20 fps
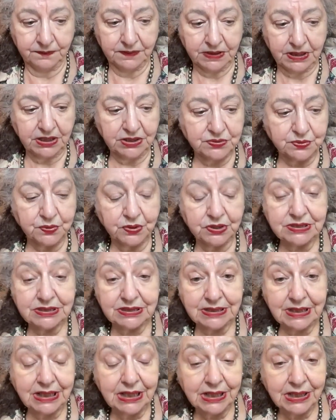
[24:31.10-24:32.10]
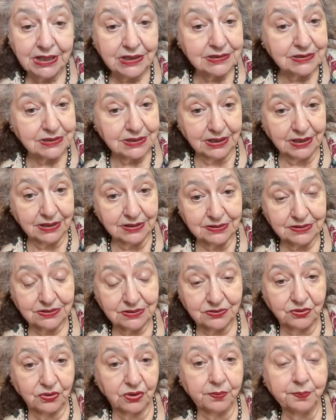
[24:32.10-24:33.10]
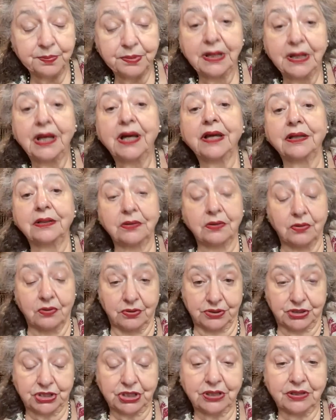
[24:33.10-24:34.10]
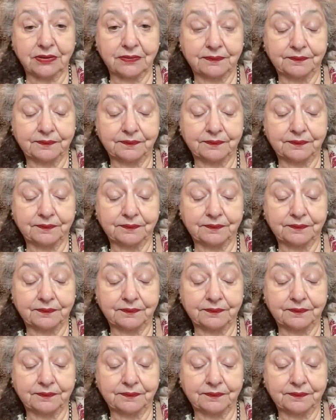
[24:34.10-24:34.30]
It was the easiest to apply logic